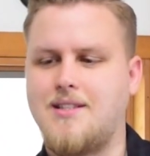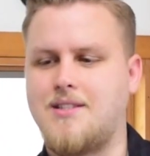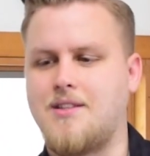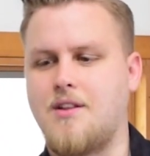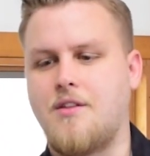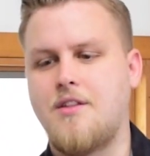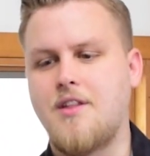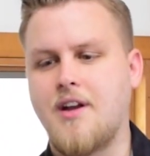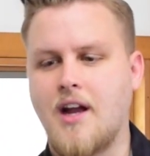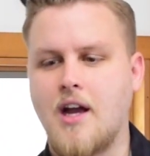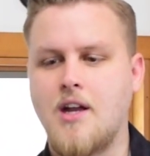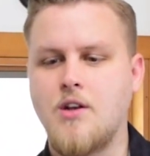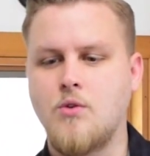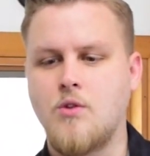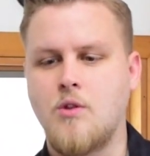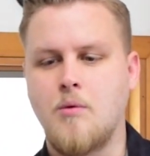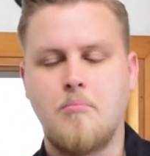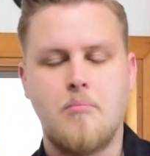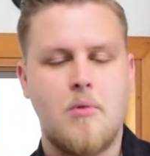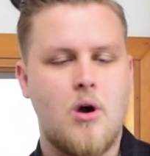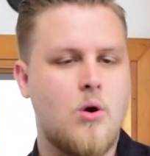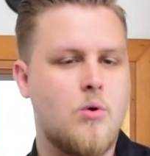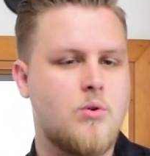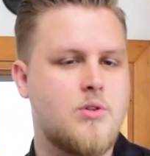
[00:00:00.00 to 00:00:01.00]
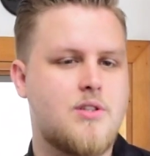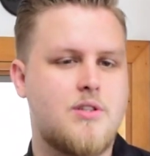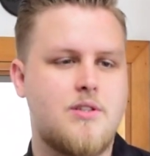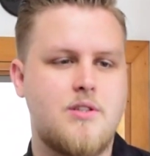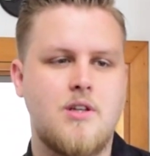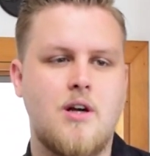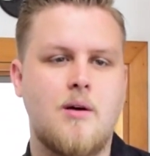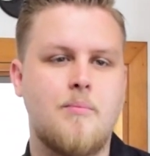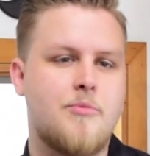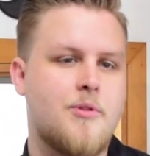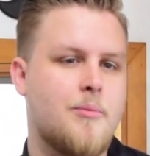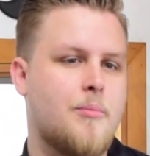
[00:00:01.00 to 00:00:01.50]
It's the thing I do the
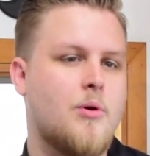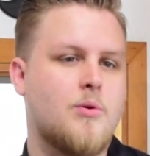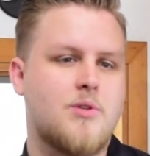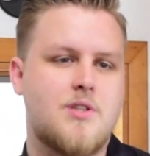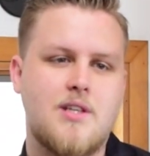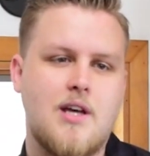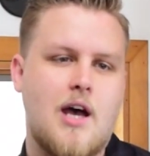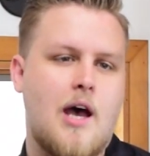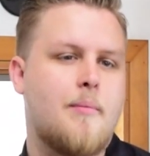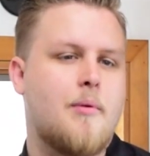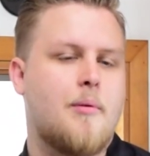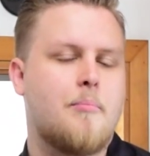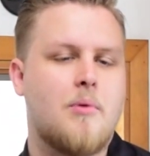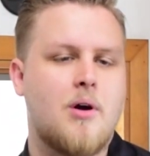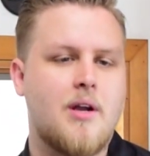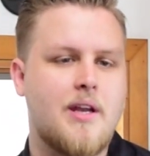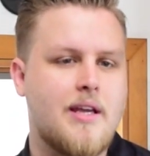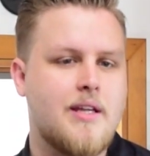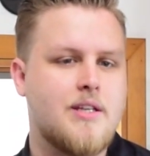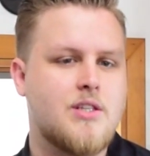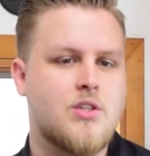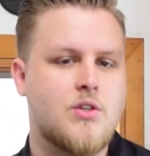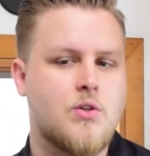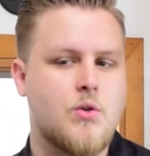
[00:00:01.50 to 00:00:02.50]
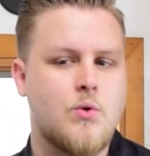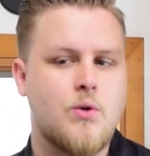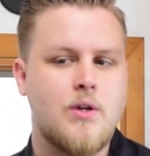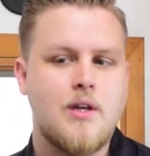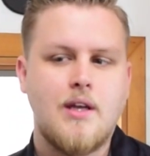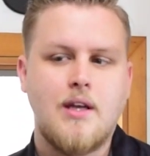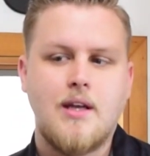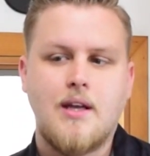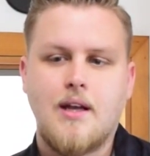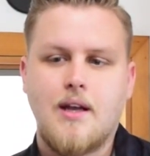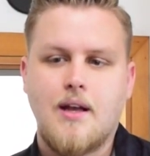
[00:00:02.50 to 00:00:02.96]
most, dump the most time and money into.